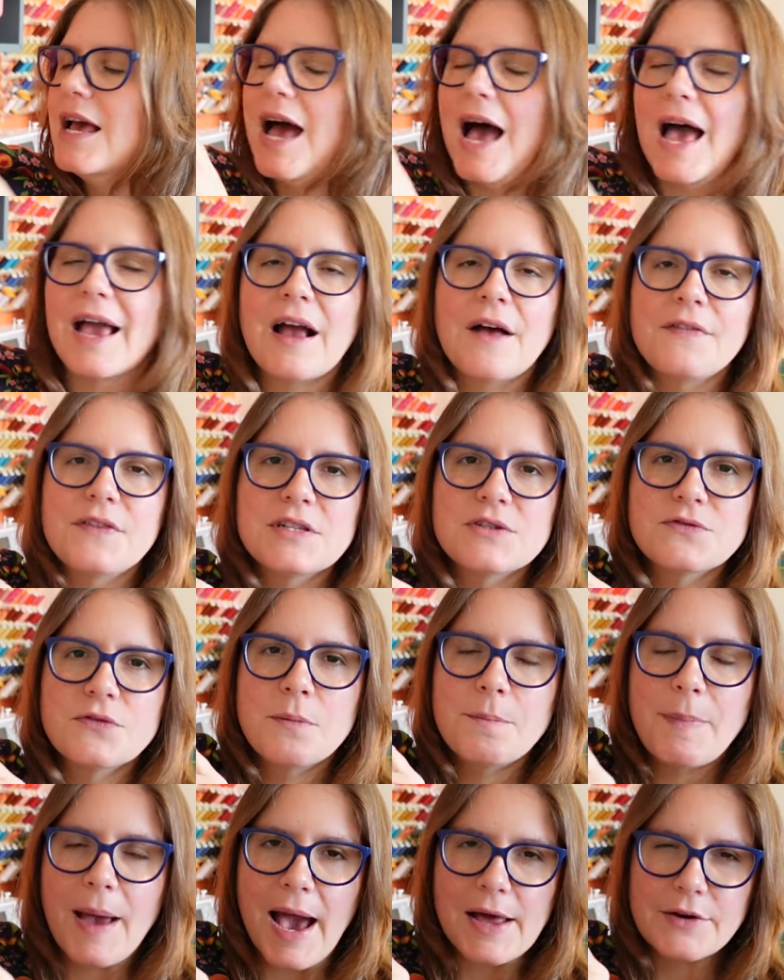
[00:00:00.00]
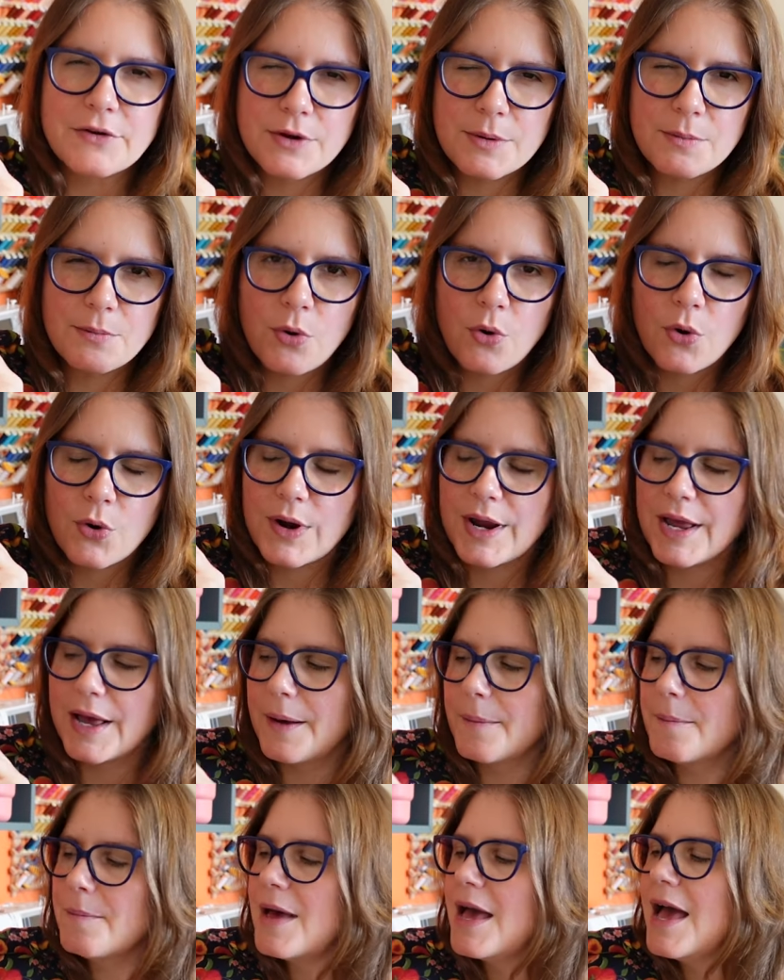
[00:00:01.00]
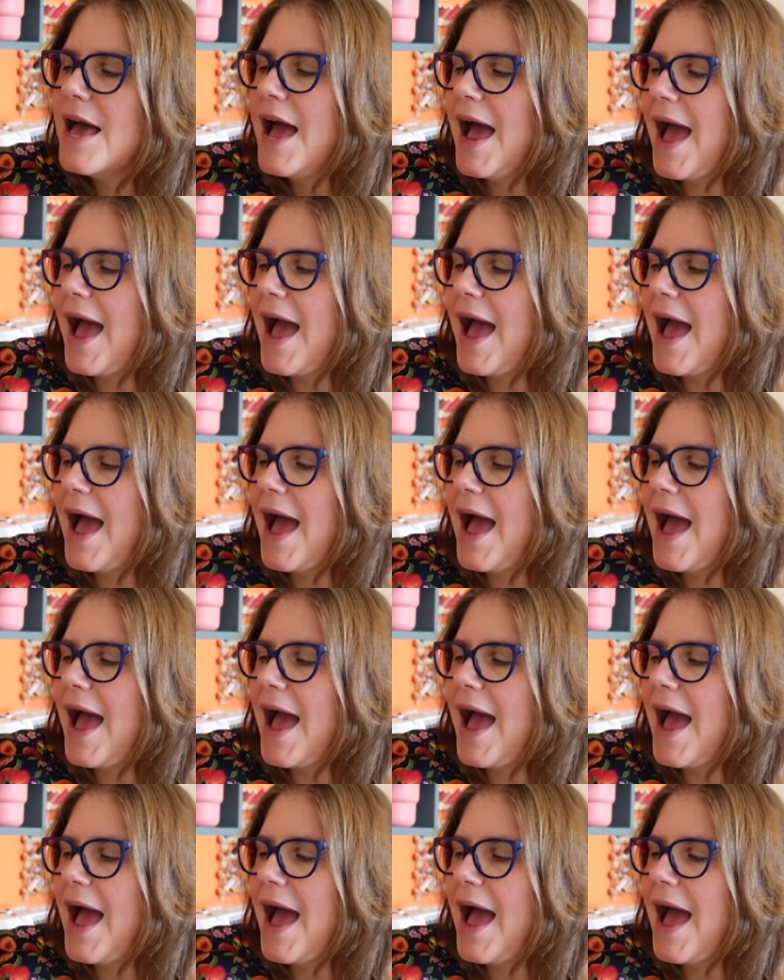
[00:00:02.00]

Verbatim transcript: I got this from Pattern Emporium